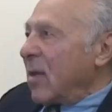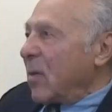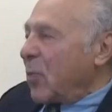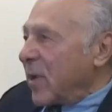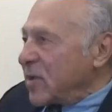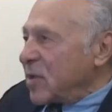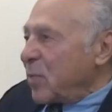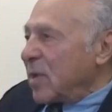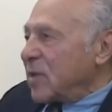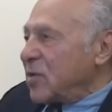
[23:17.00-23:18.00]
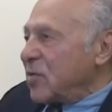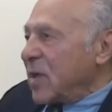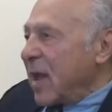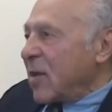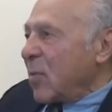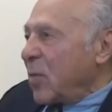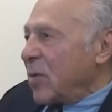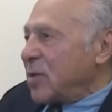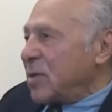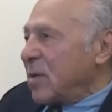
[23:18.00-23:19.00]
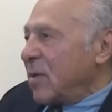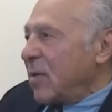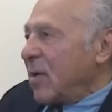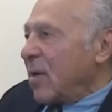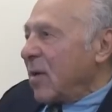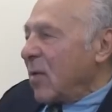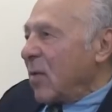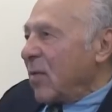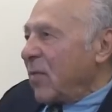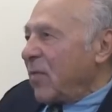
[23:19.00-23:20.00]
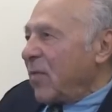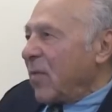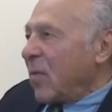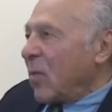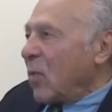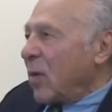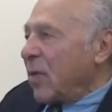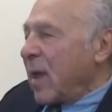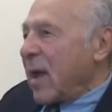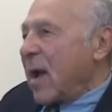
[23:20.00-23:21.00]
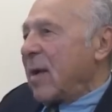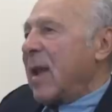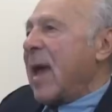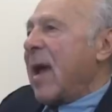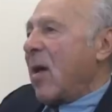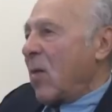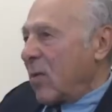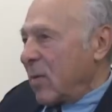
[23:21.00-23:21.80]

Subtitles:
The principle is you take the person where they are now,